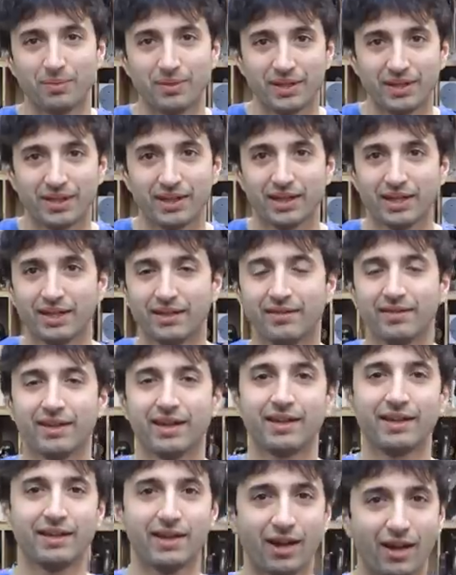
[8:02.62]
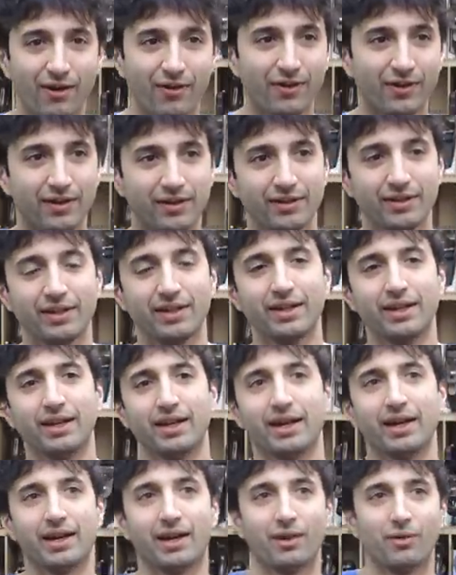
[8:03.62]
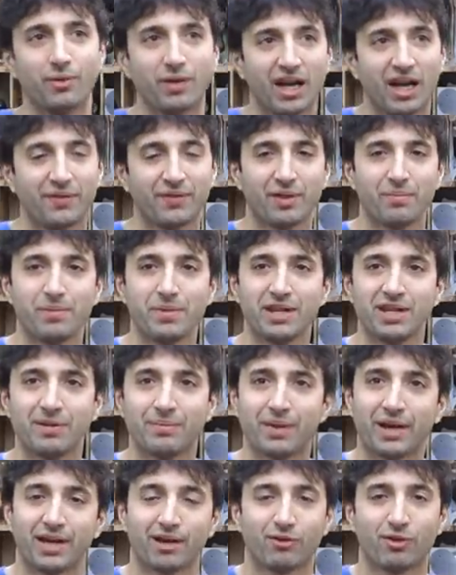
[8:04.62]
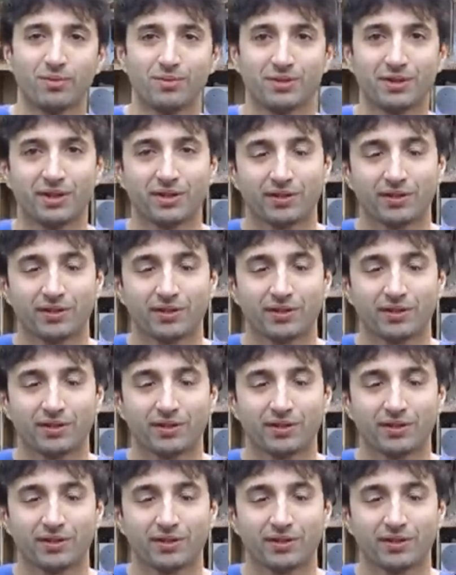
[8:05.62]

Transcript: be in that area, uh, we're having a meetup at Crimson